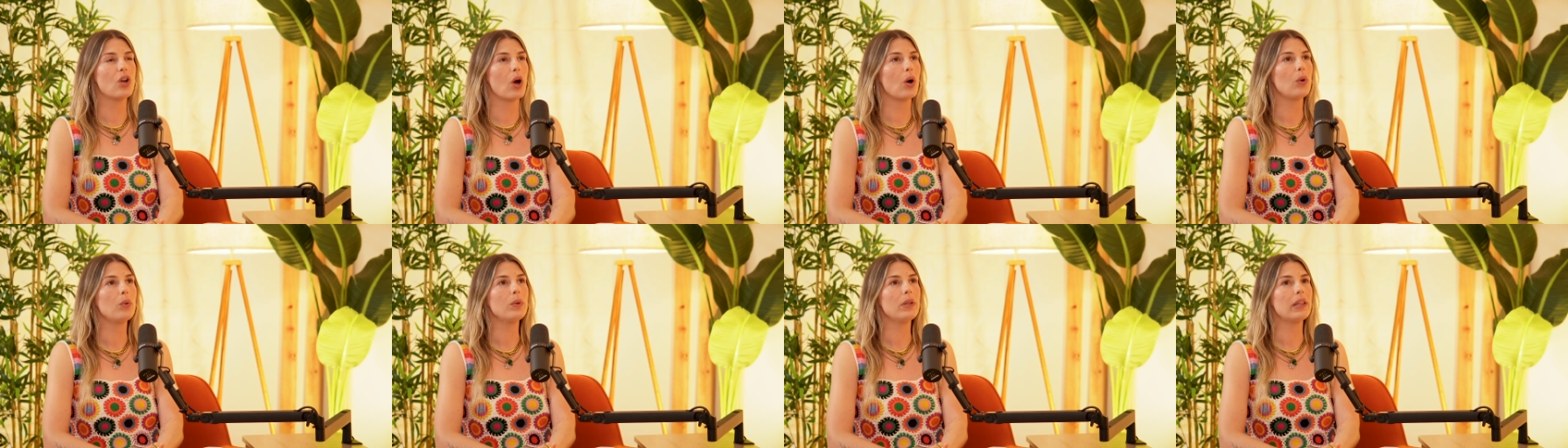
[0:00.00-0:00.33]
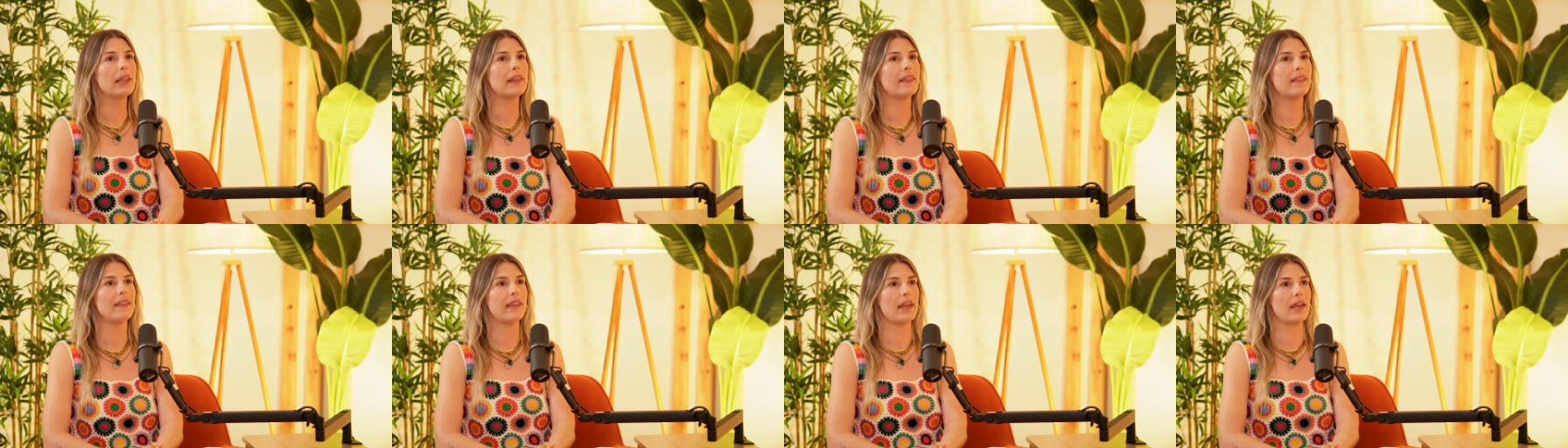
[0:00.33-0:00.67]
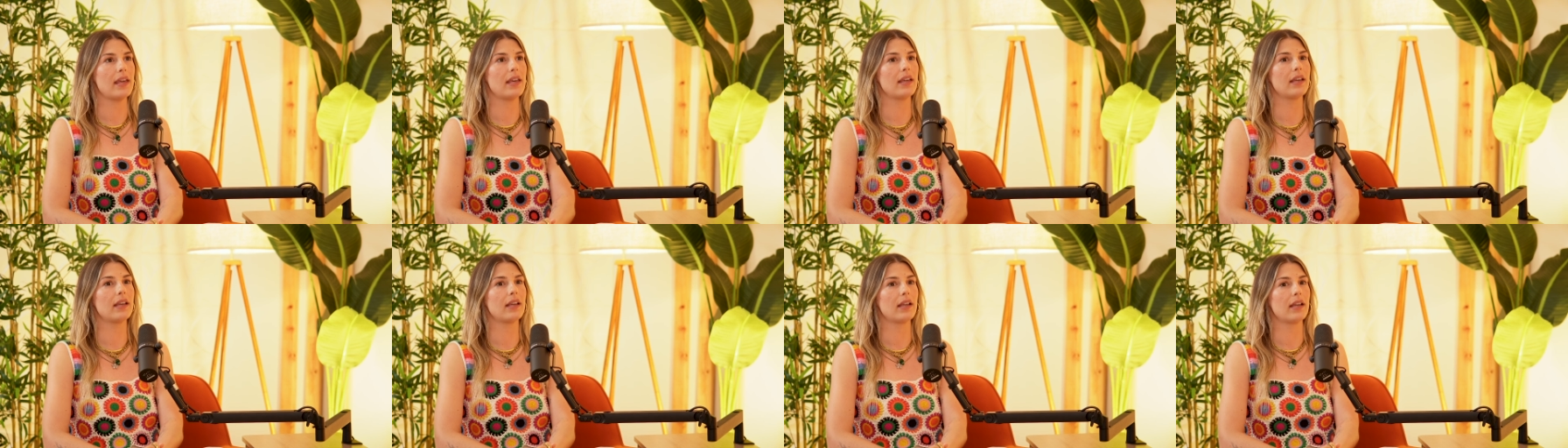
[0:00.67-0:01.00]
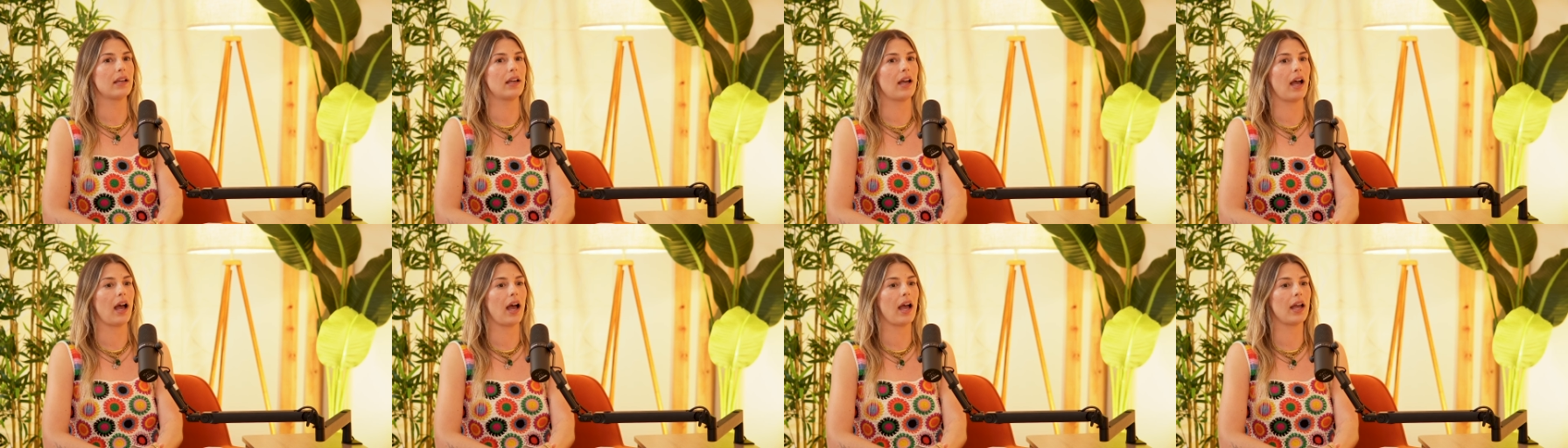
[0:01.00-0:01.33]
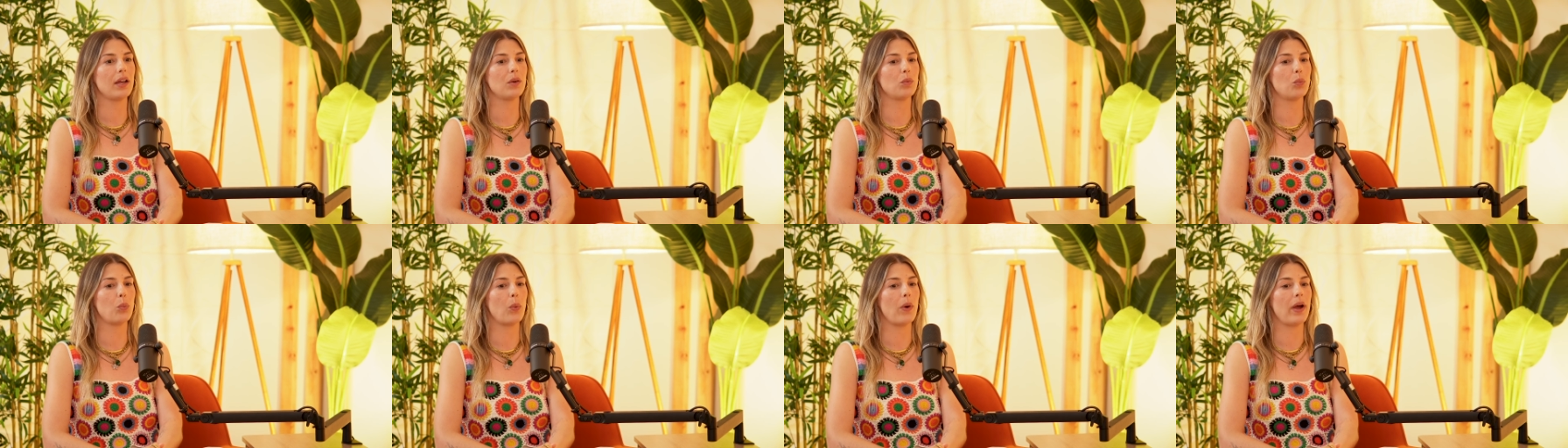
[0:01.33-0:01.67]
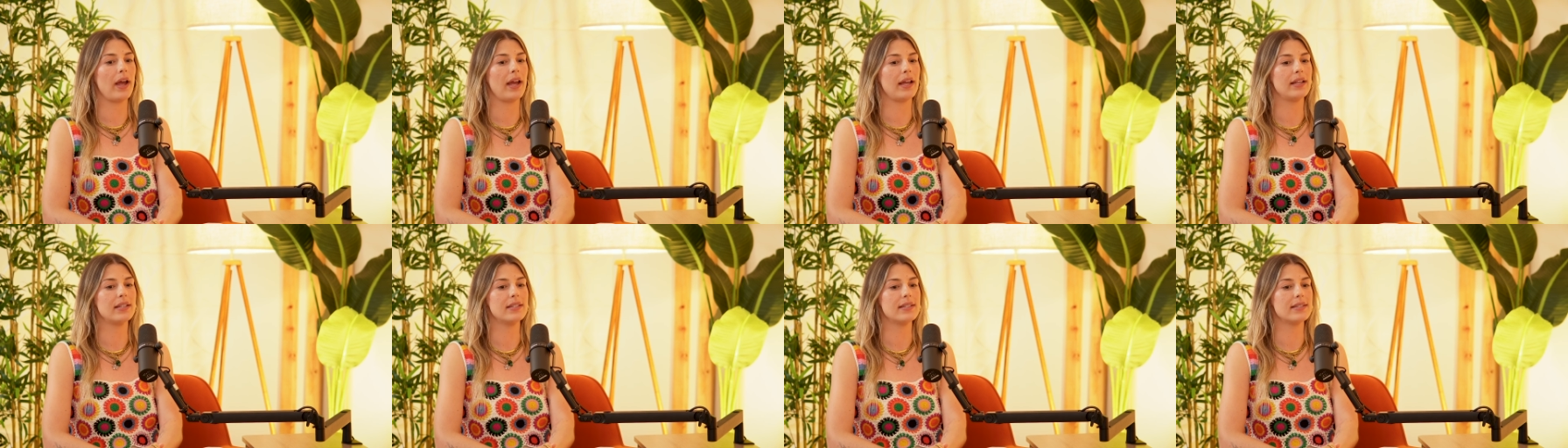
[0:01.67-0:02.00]
don't think I
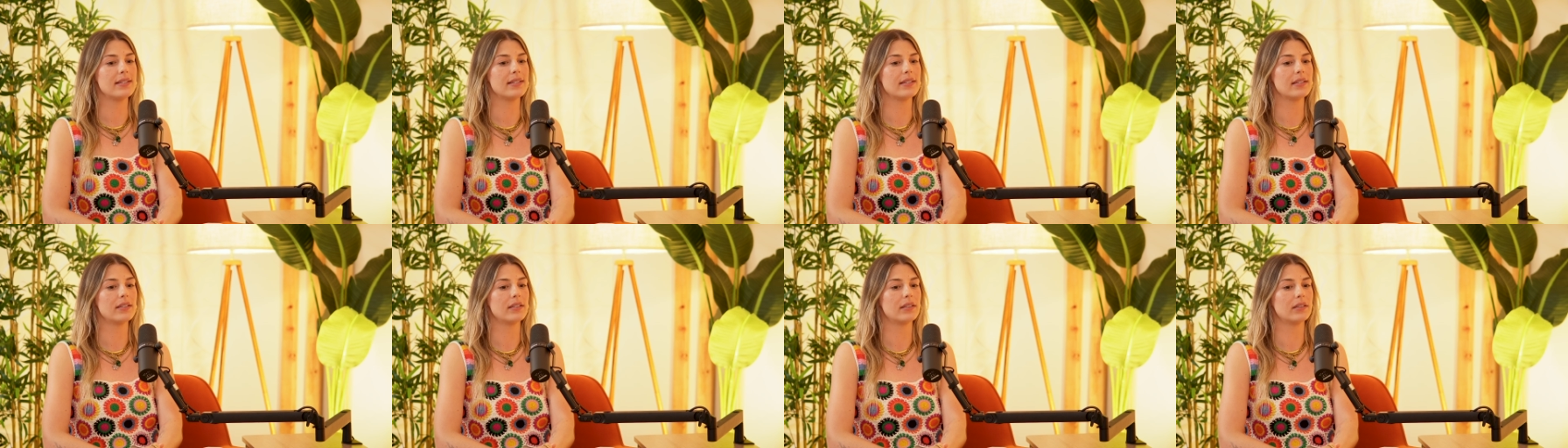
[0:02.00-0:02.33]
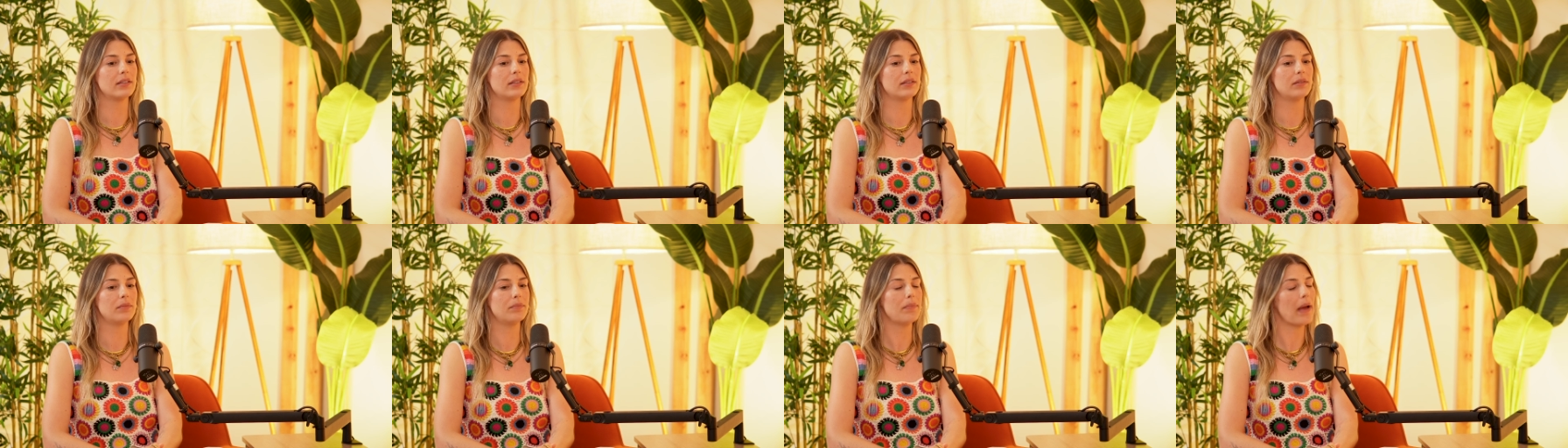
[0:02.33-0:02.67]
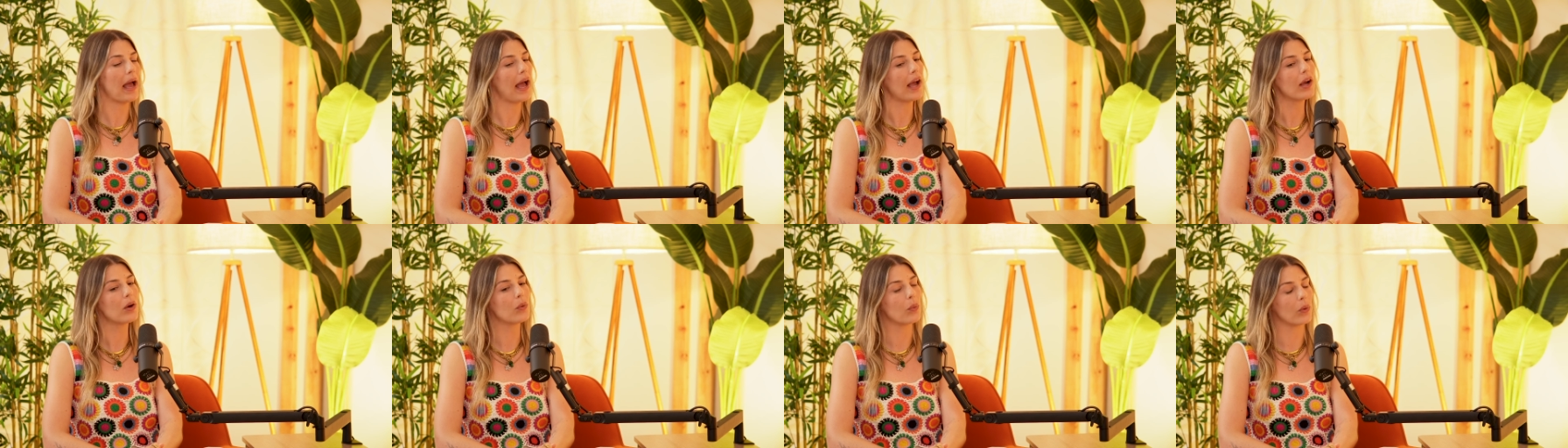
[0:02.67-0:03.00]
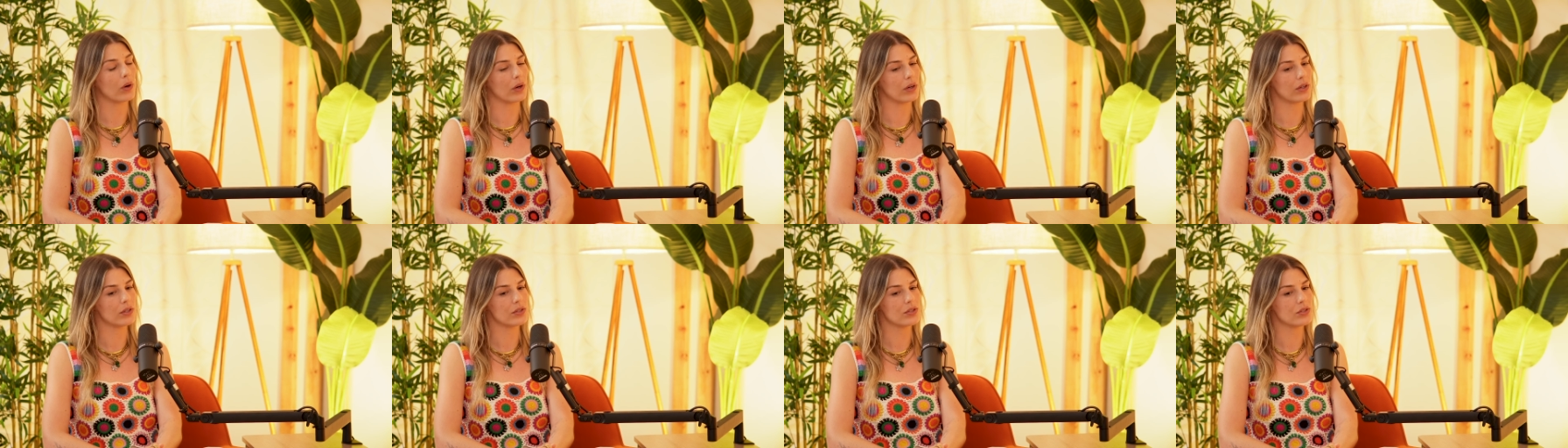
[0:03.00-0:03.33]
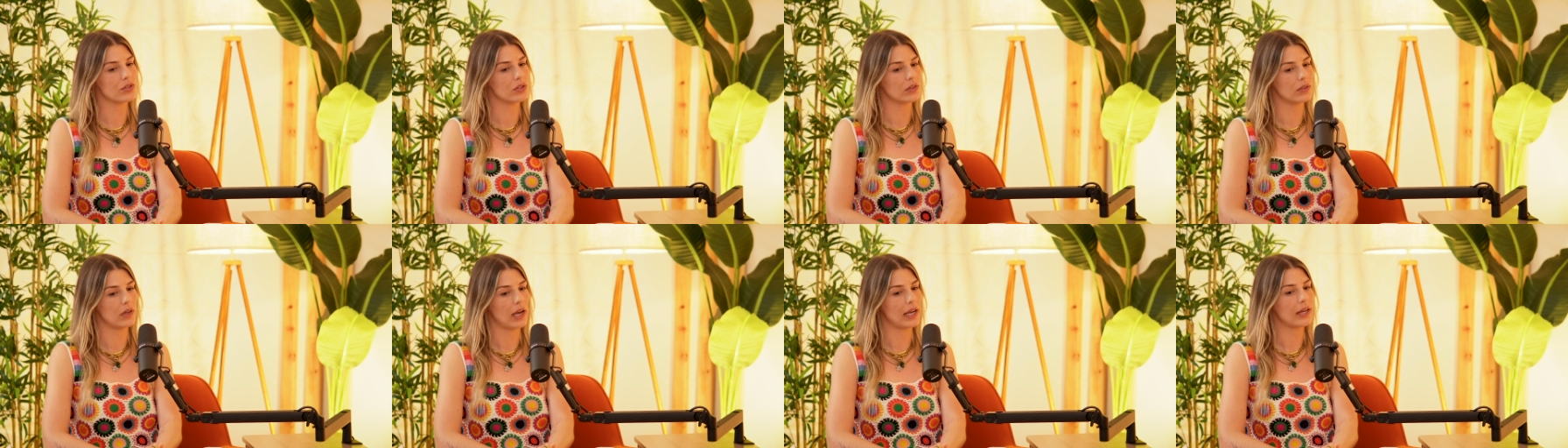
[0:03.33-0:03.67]
went backwards.